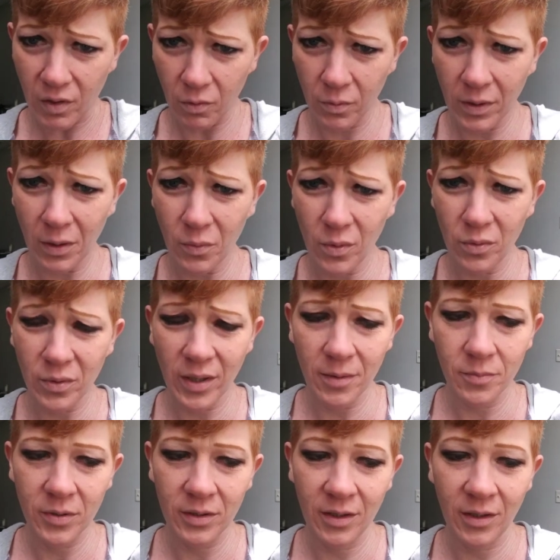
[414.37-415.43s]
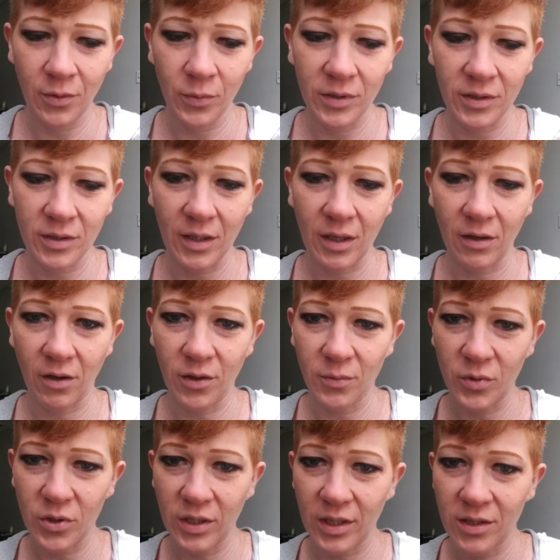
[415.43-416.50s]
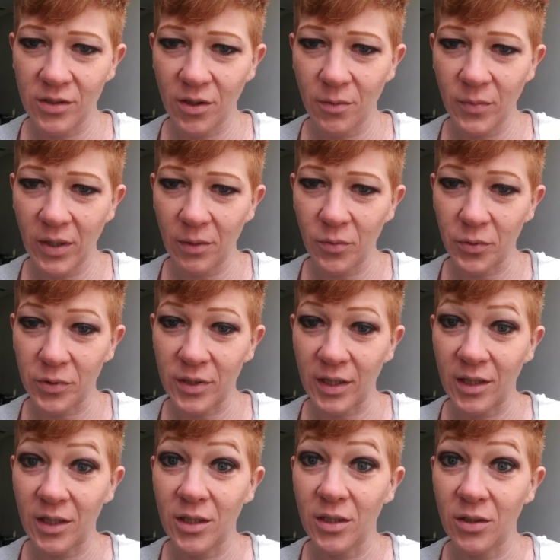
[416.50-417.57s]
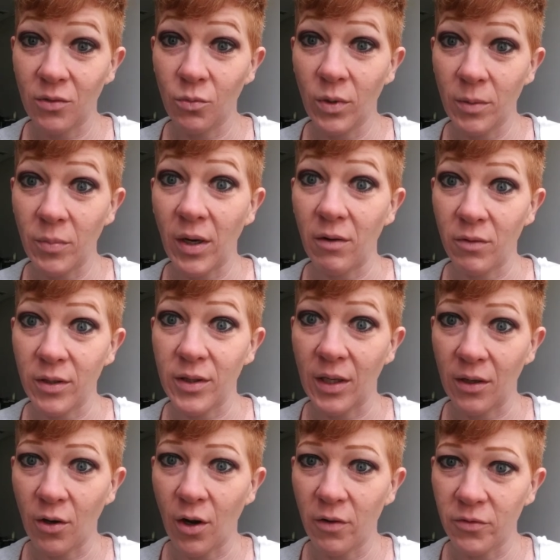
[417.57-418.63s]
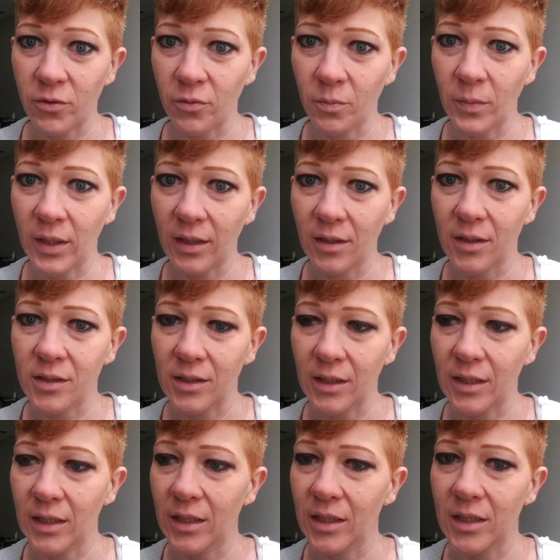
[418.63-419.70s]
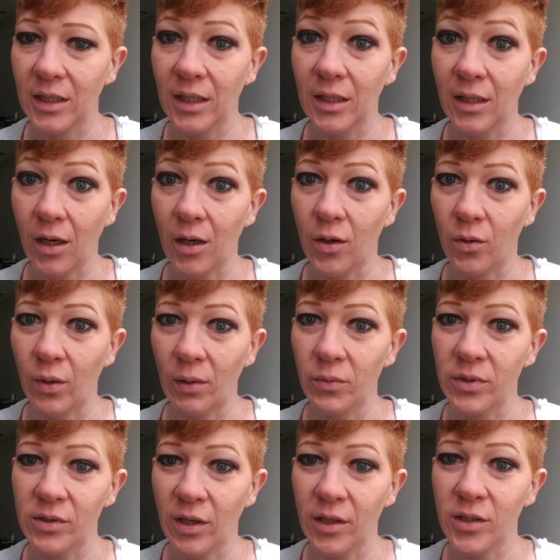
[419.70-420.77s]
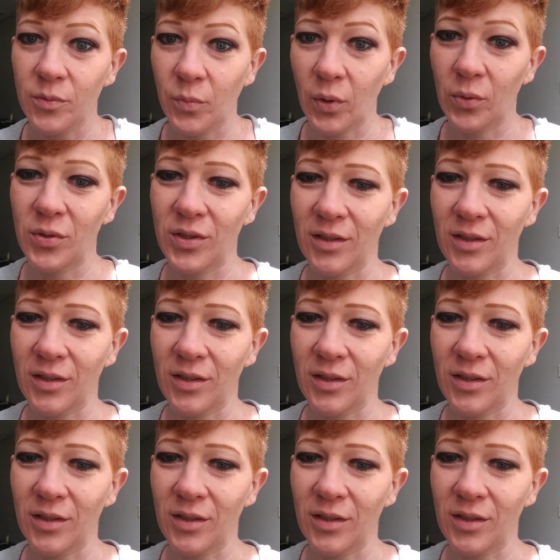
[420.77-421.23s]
when I woke up in there with all the machines on me, I proceeded to rip everything off of me because I needed to go. I was not supposed